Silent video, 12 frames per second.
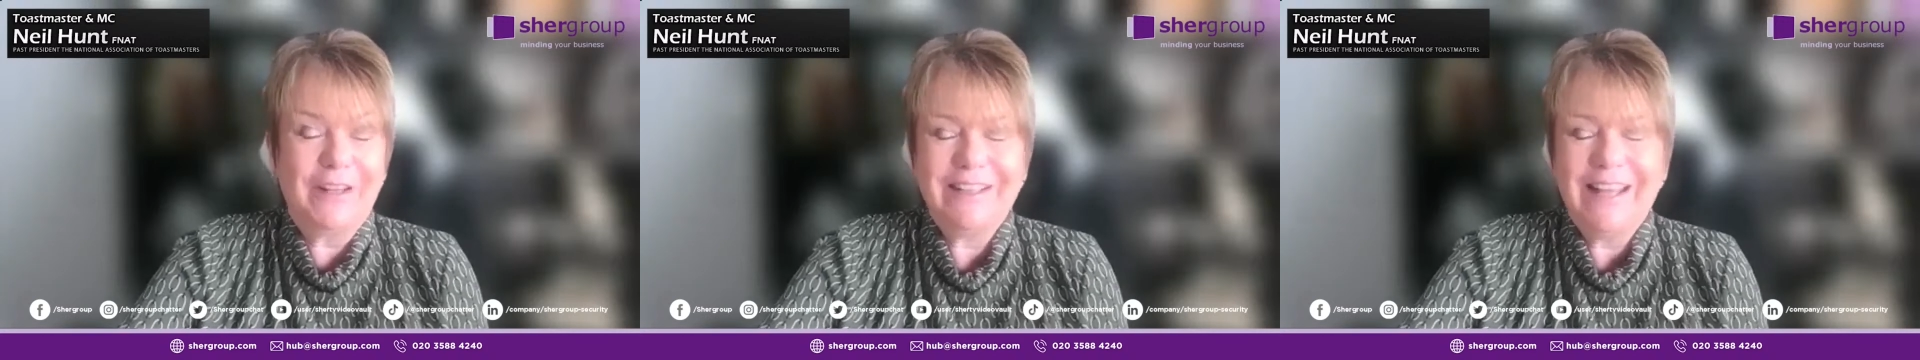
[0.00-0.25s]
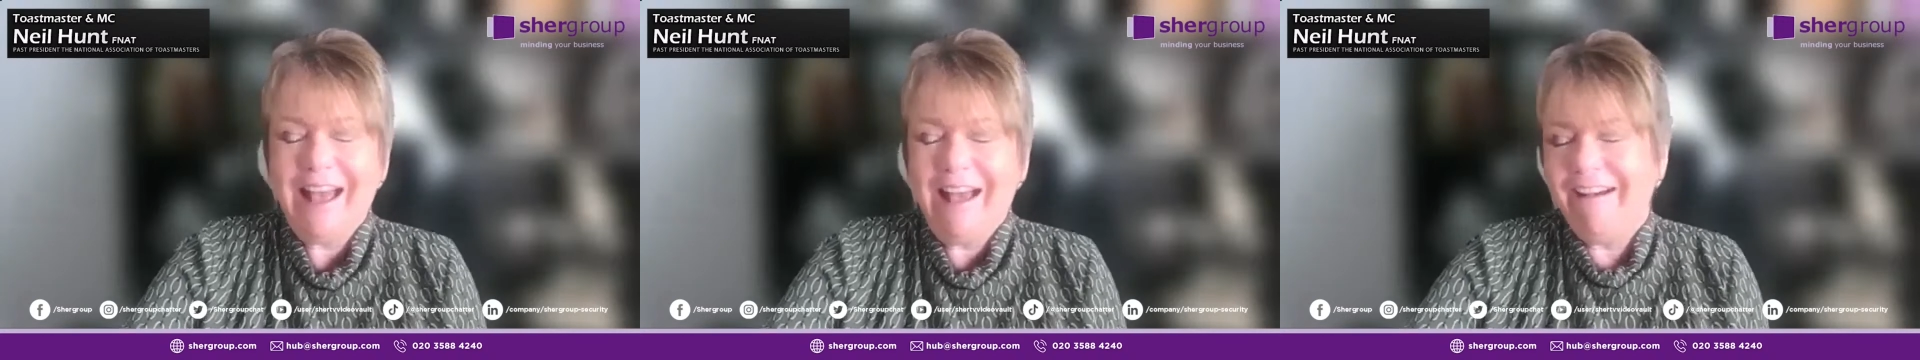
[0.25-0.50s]
And
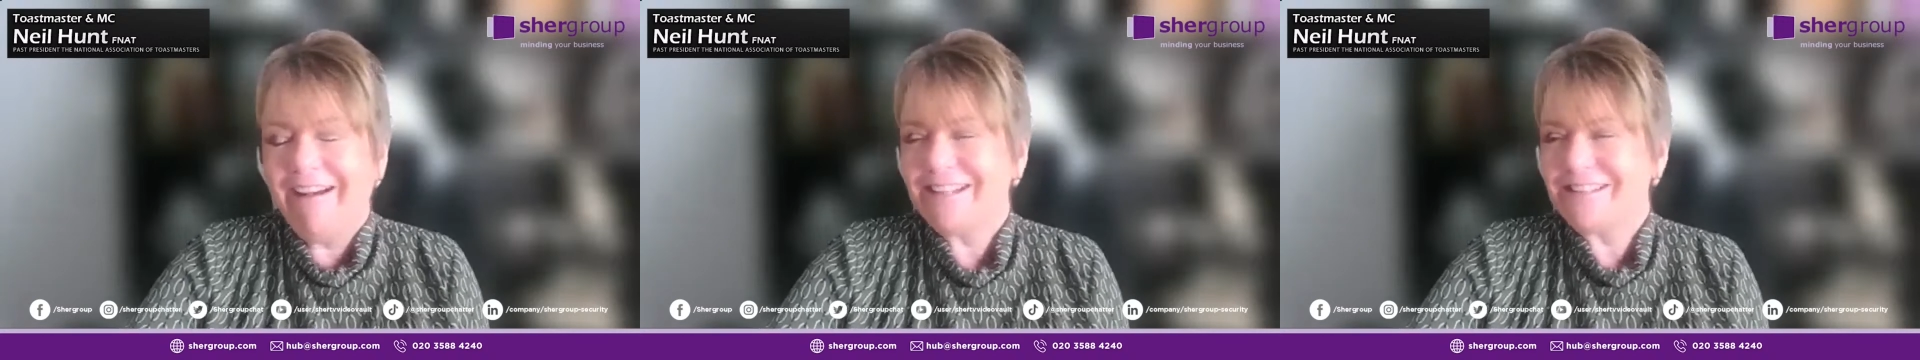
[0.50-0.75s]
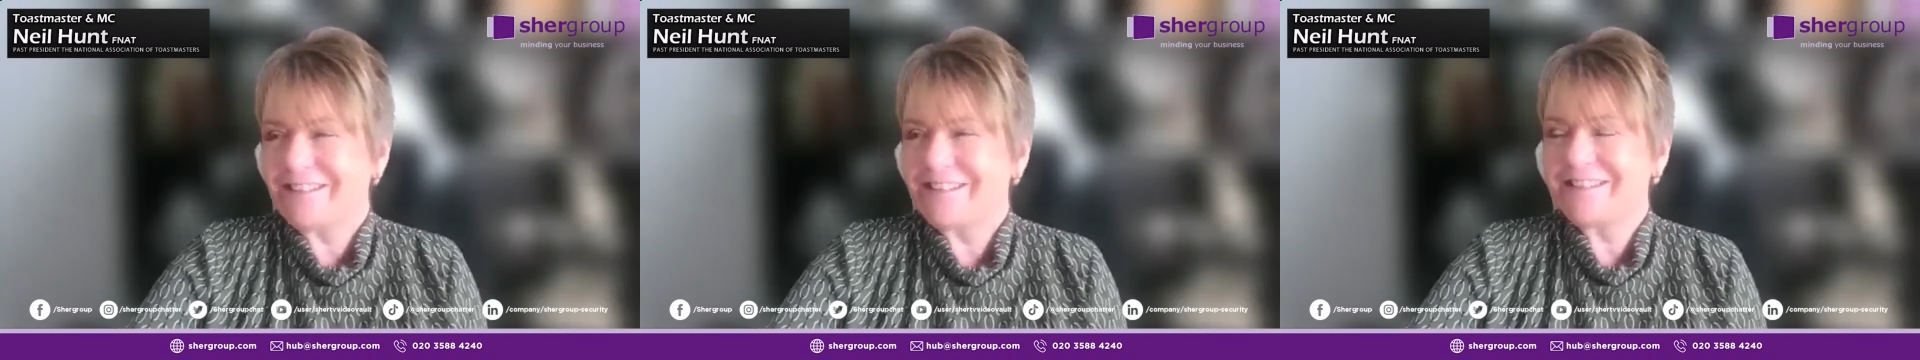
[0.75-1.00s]

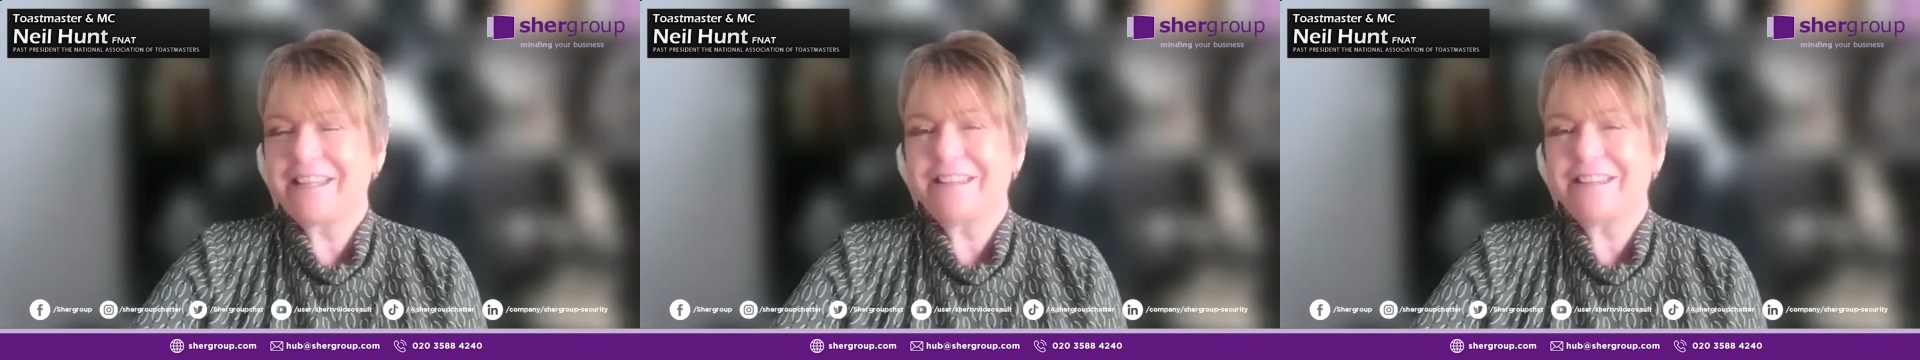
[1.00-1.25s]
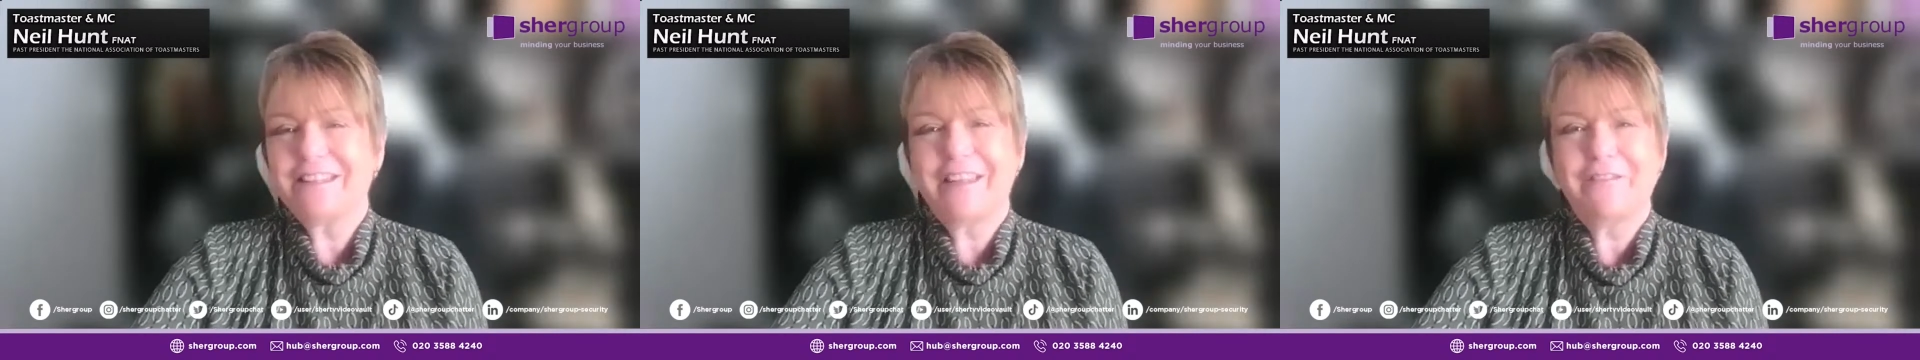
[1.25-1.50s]
I just
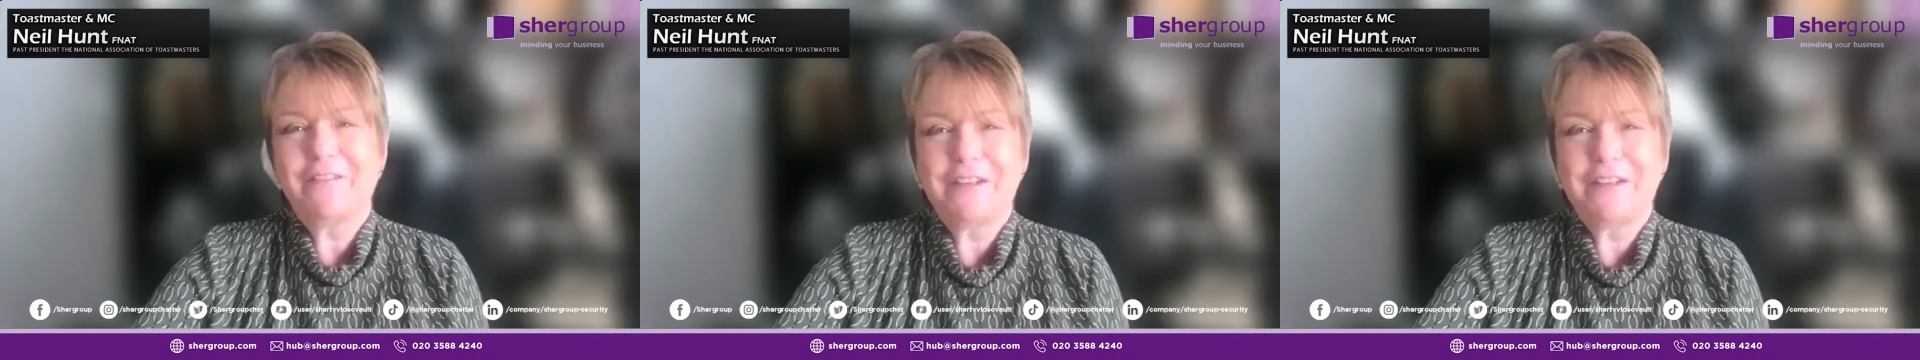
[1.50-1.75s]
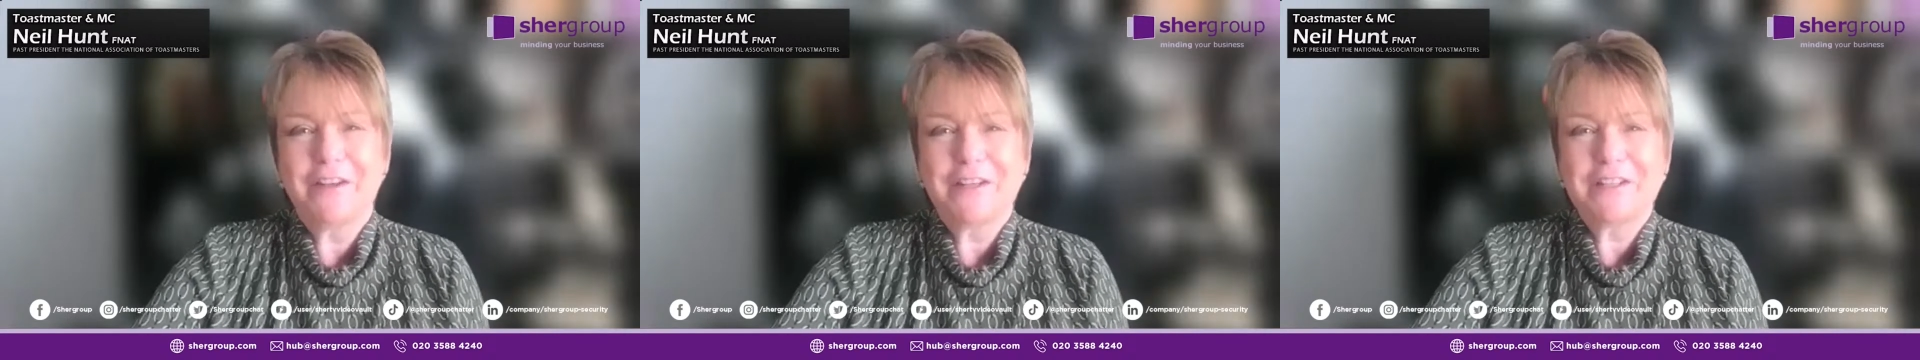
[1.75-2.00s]
think that they're
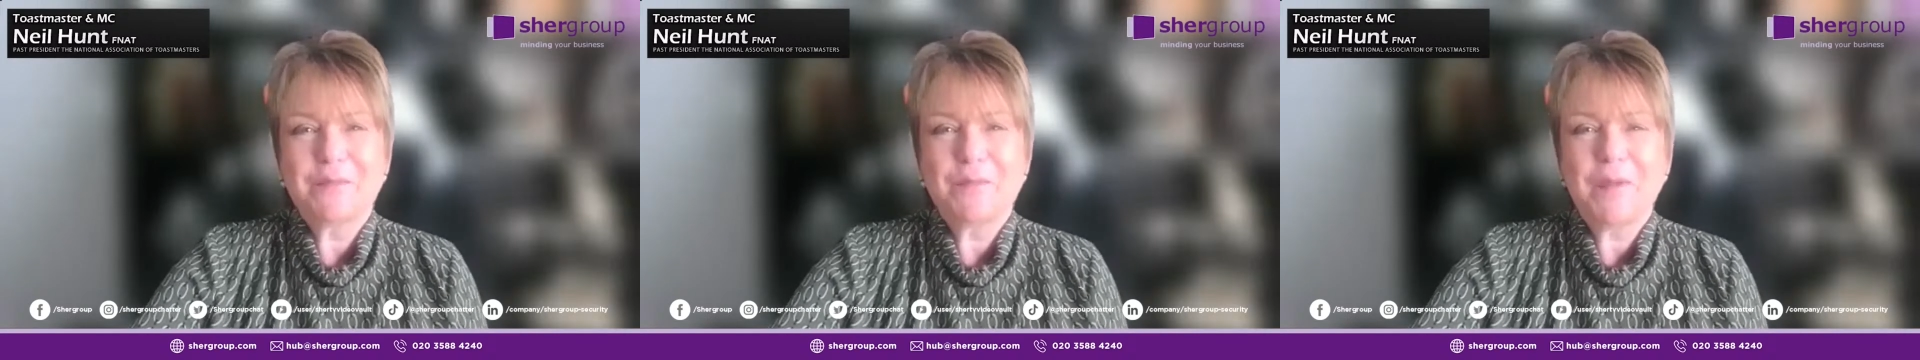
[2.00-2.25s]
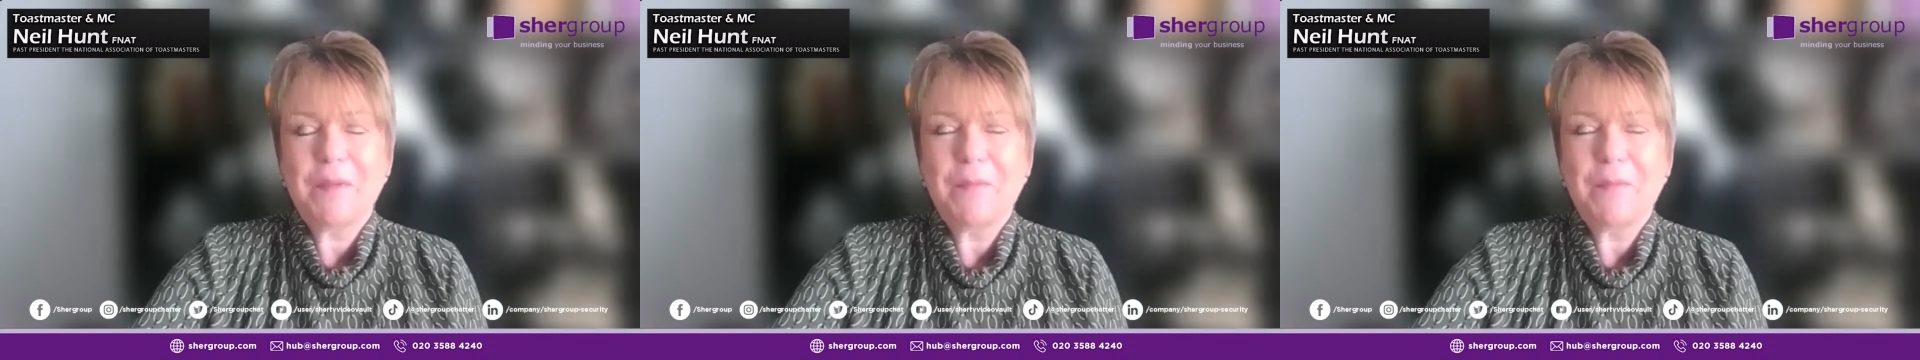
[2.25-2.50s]
very nice
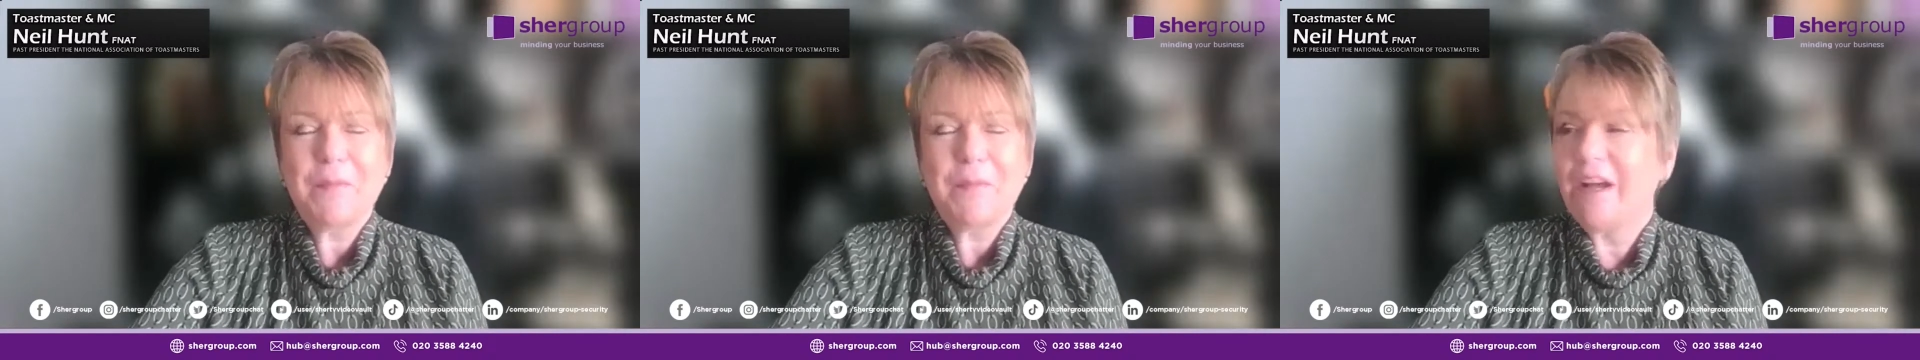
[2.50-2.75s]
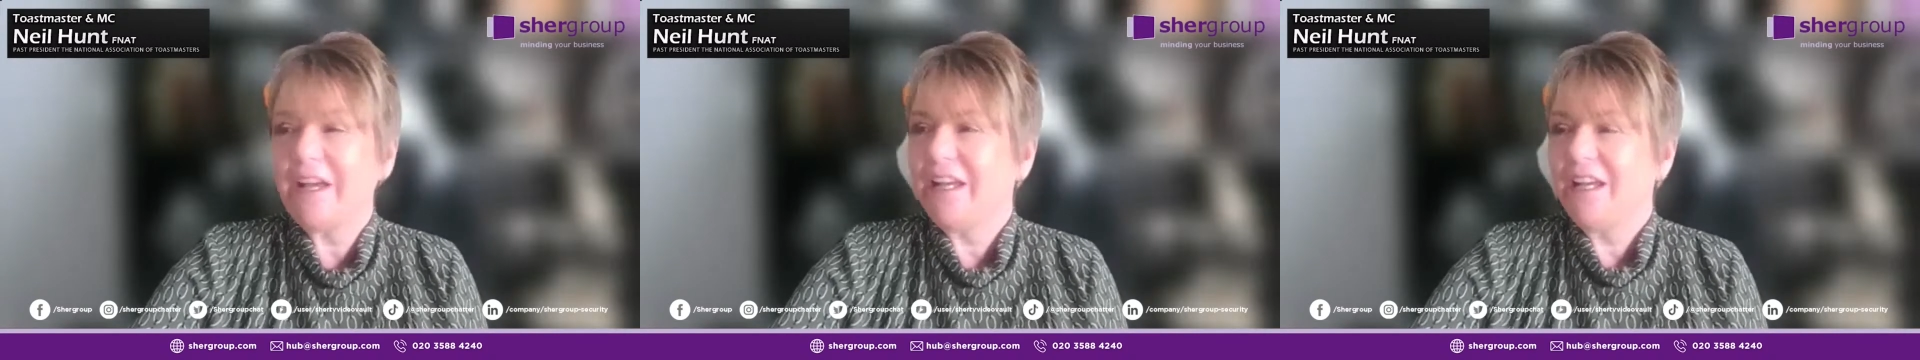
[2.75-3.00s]
people.
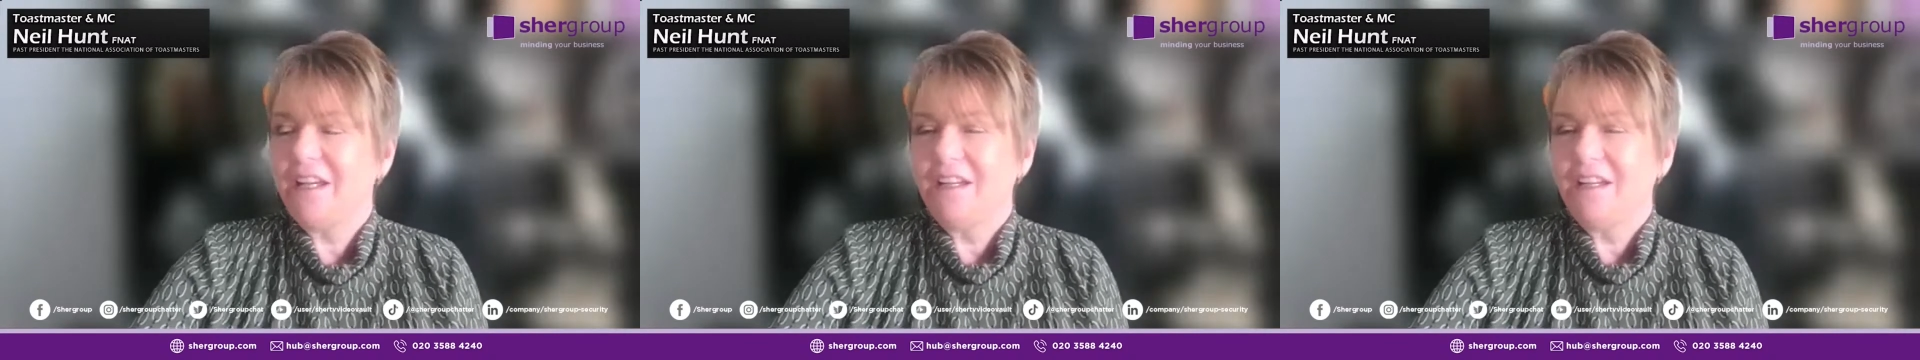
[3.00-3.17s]
I